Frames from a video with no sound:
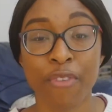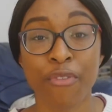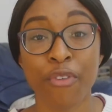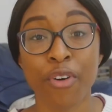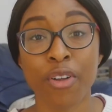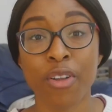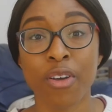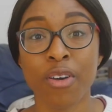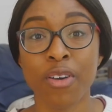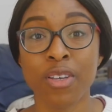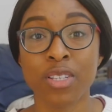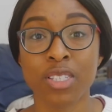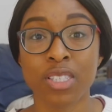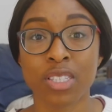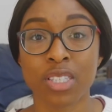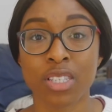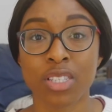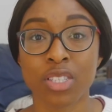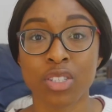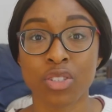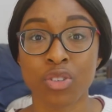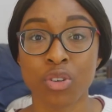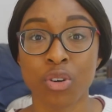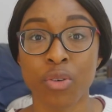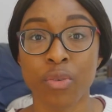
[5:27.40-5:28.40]
It follows the
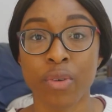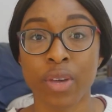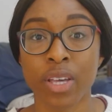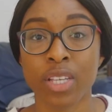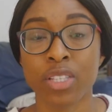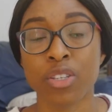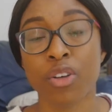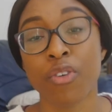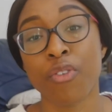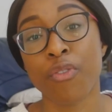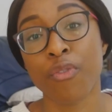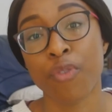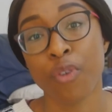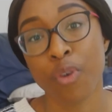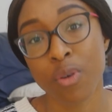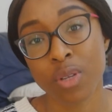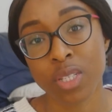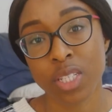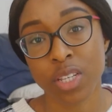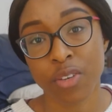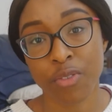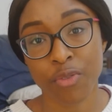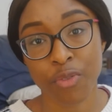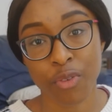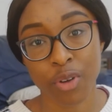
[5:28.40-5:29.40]
stories of 4
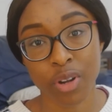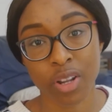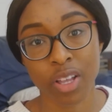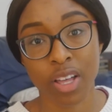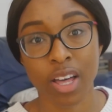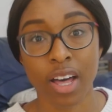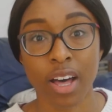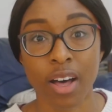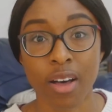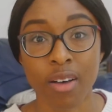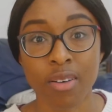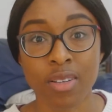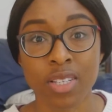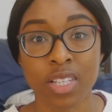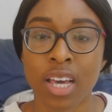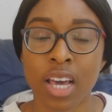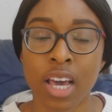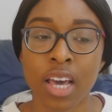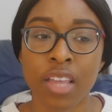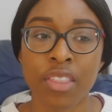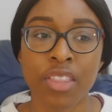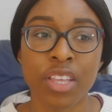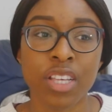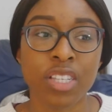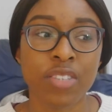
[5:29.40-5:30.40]
different girls.
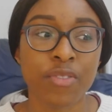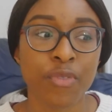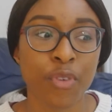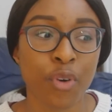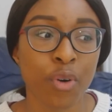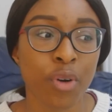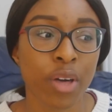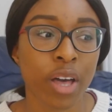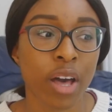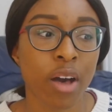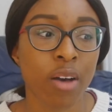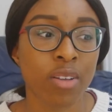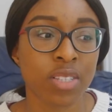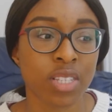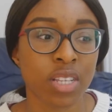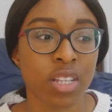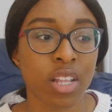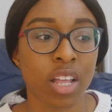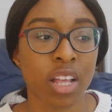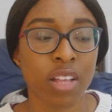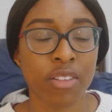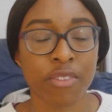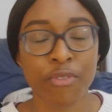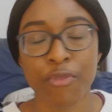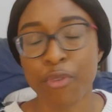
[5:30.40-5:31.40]
These 4 girls in
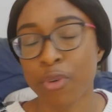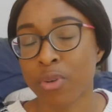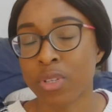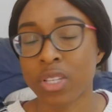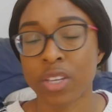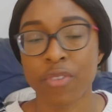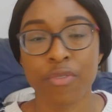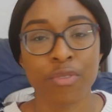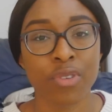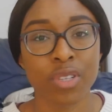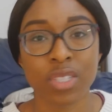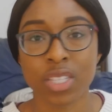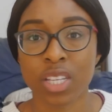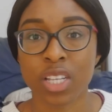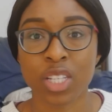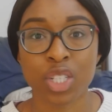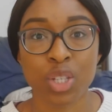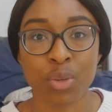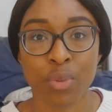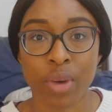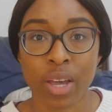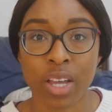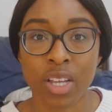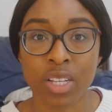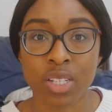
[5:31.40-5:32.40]
their 4 different
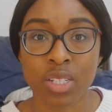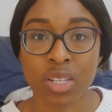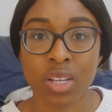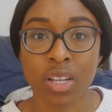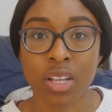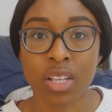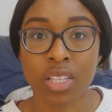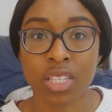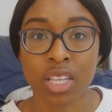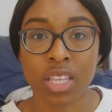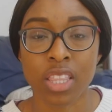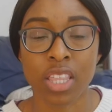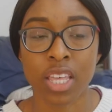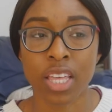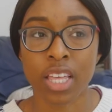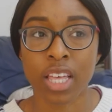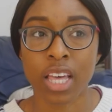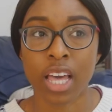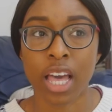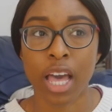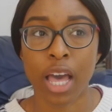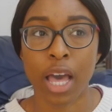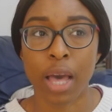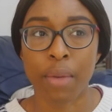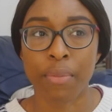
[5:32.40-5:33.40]
situations. I
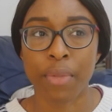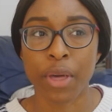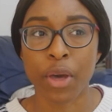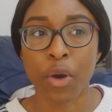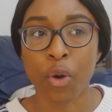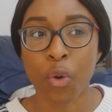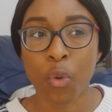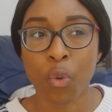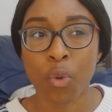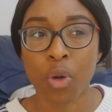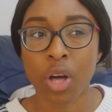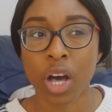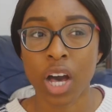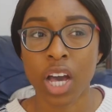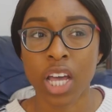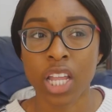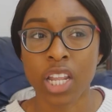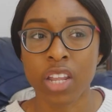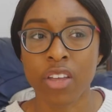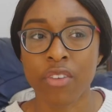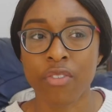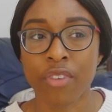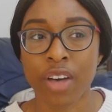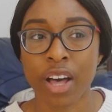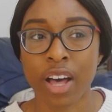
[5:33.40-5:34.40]
think they all
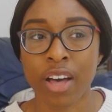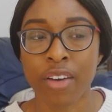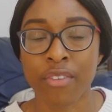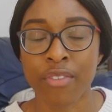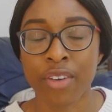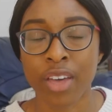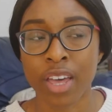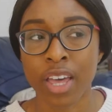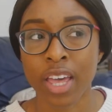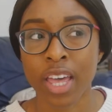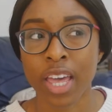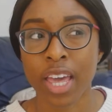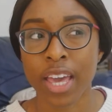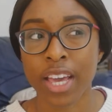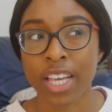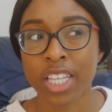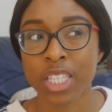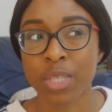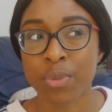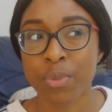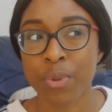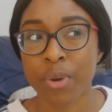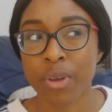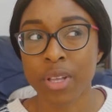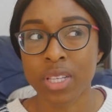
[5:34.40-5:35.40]
kind of have
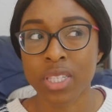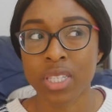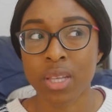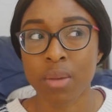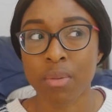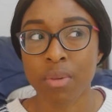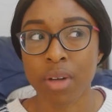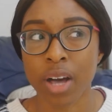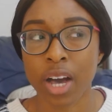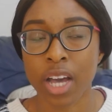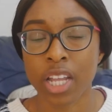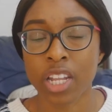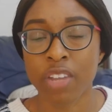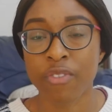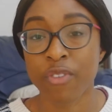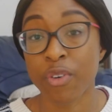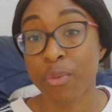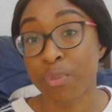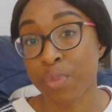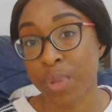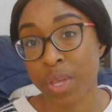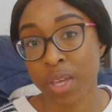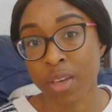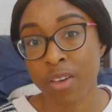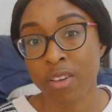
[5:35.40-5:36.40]
experienced some kind of
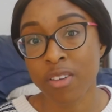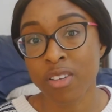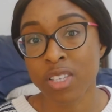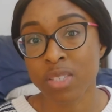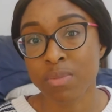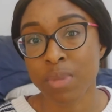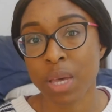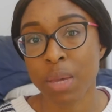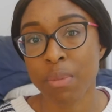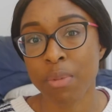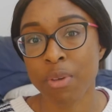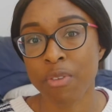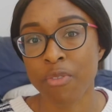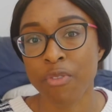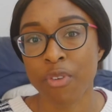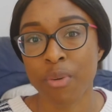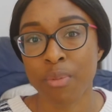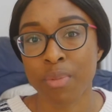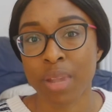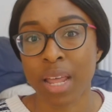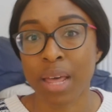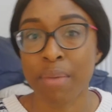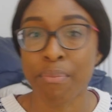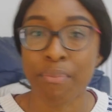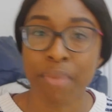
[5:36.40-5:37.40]
abuse, maybe
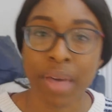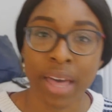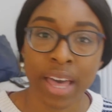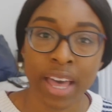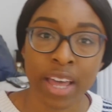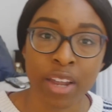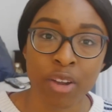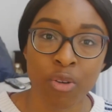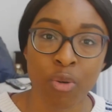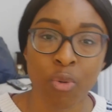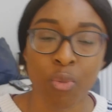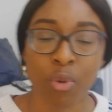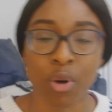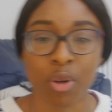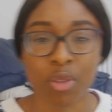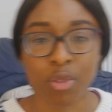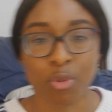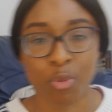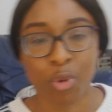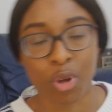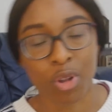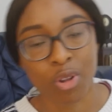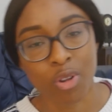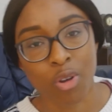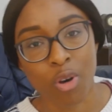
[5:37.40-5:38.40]
from like men or
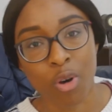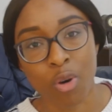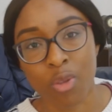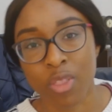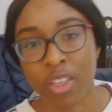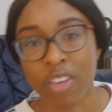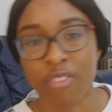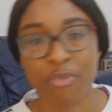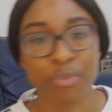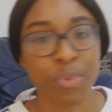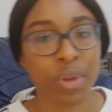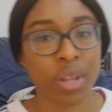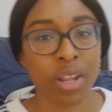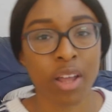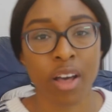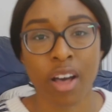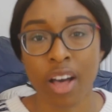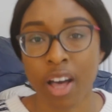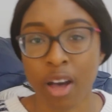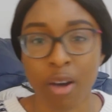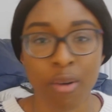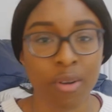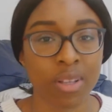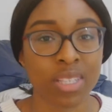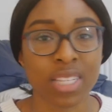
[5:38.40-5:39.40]
whatnot. They've been
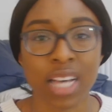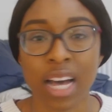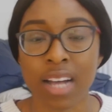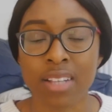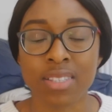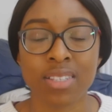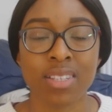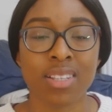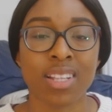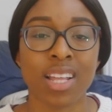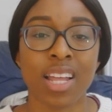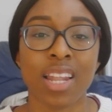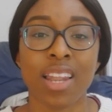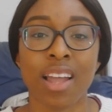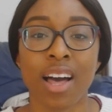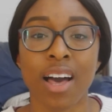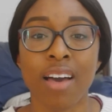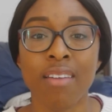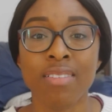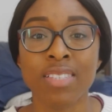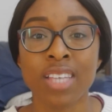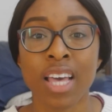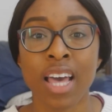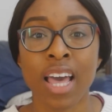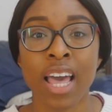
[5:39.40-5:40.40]
hurt or attacked in their
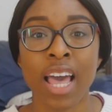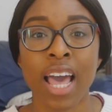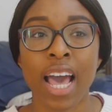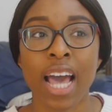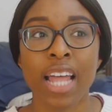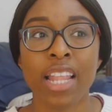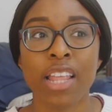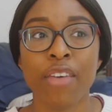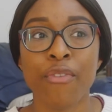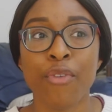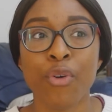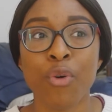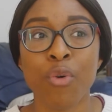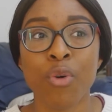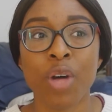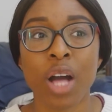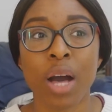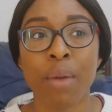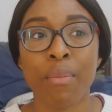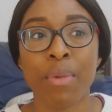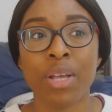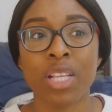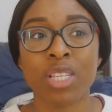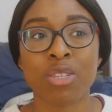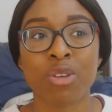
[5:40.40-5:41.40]
lives, and they've all
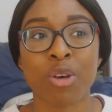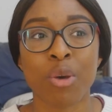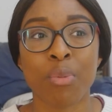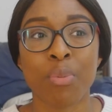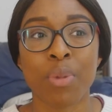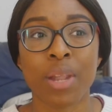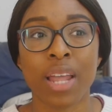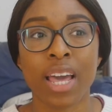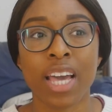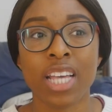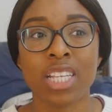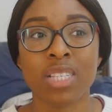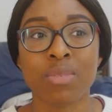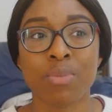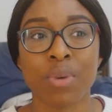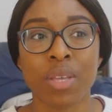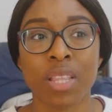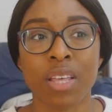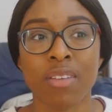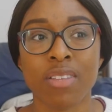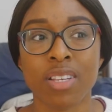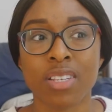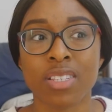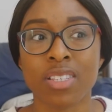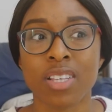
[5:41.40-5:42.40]
come into a place where
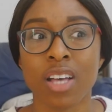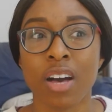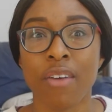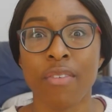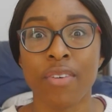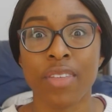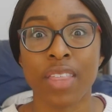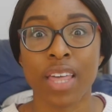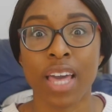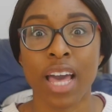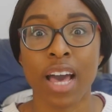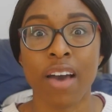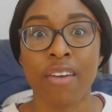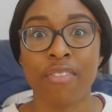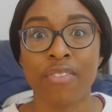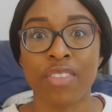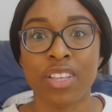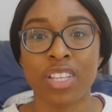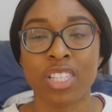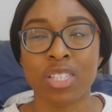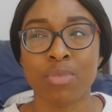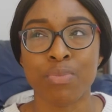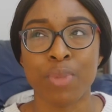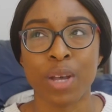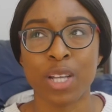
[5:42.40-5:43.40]
they discover they have
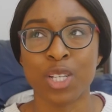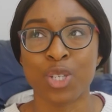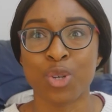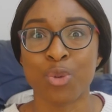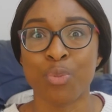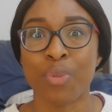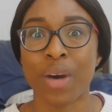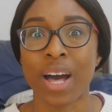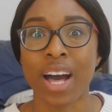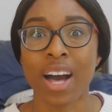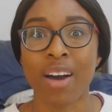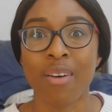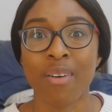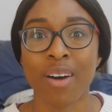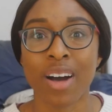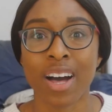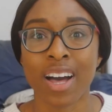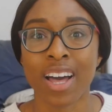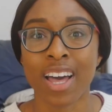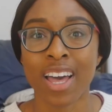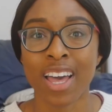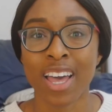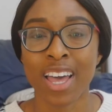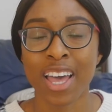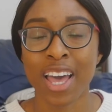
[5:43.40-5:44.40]
this special
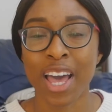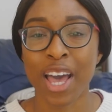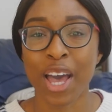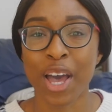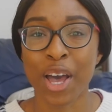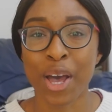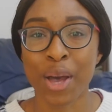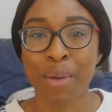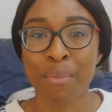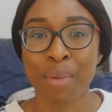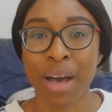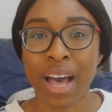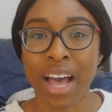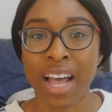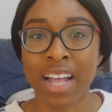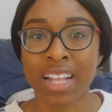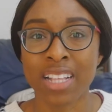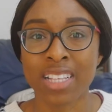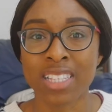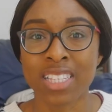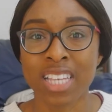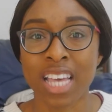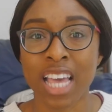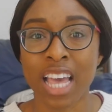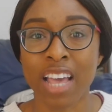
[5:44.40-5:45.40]
power.
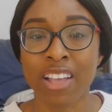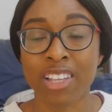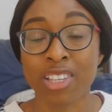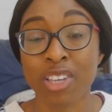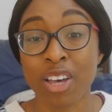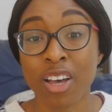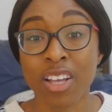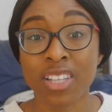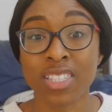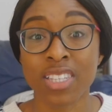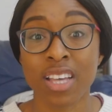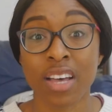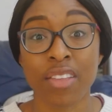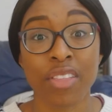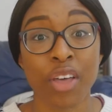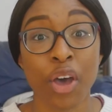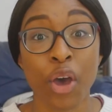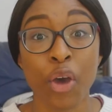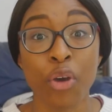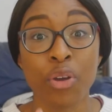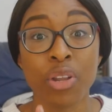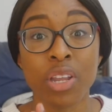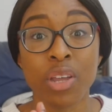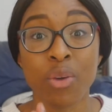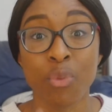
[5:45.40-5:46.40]
And it turns out that
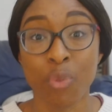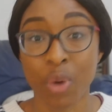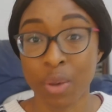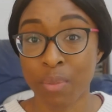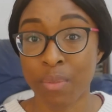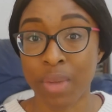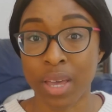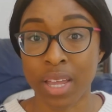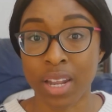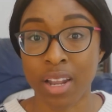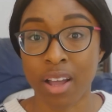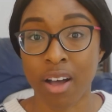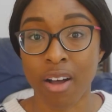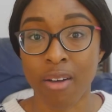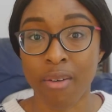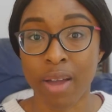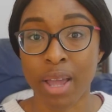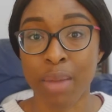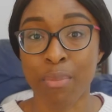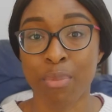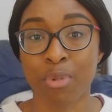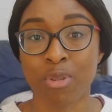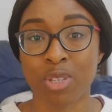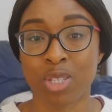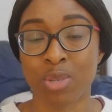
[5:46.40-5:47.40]
only women are
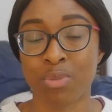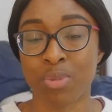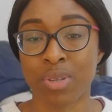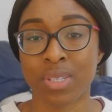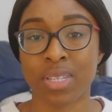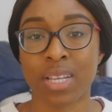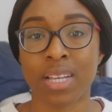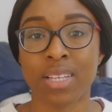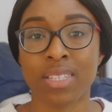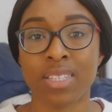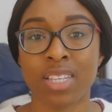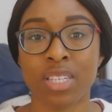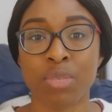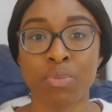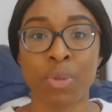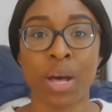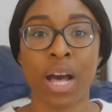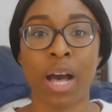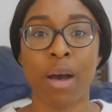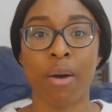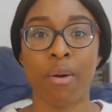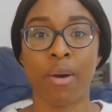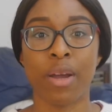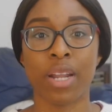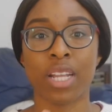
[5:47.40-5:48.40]
able to possess this
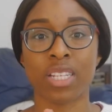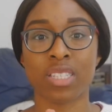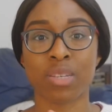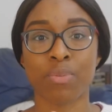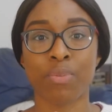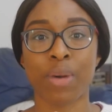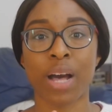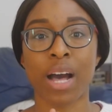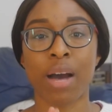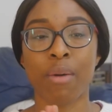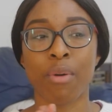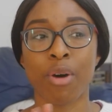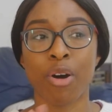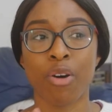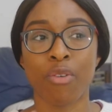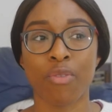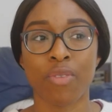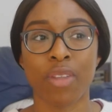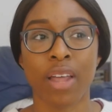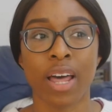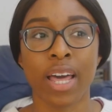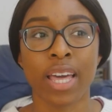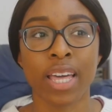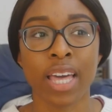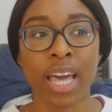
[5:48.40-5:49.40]
power, and it's a power of
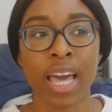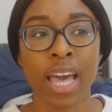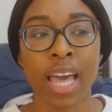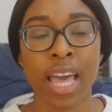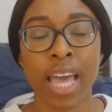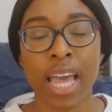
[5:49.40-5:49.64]
like